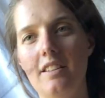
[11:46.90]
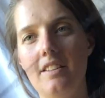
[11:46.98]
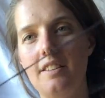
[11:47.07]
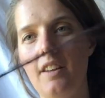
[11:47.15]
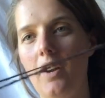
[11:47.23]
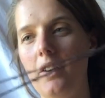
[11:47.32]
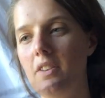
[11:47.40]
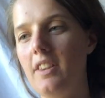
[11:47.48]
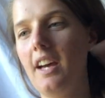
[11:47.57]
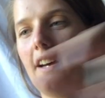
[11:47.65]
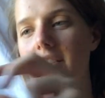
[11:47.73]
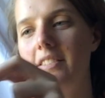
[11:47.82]
So
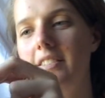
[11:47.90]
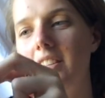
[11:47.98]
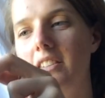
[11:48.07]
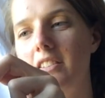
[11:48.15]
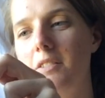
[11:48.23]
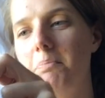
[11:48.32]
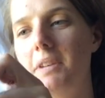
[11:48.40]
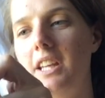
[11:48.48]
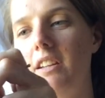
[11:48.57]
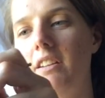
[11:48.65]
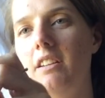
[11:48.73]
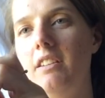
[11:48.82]
that has since
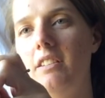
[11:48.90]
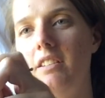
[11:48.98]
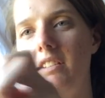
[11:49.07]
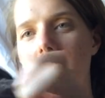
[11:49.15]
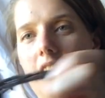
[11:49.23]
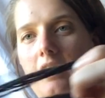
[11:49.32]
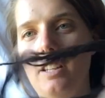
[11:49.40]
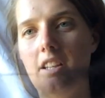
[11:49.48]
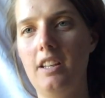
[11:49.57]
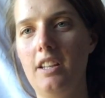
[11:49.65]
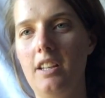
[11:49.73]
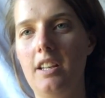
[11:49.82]
been
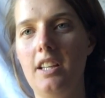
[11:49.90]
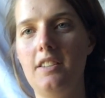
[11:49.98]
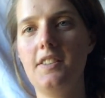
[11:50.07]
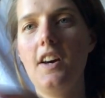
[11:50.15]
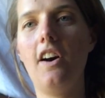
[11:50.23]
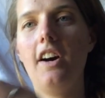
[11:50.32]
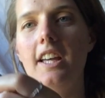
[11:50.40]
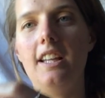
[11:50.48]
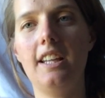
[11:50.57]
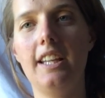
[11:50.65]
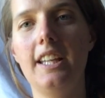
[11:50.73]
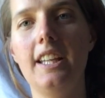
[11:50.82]

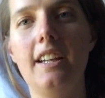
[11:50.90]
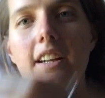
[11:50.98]
entirely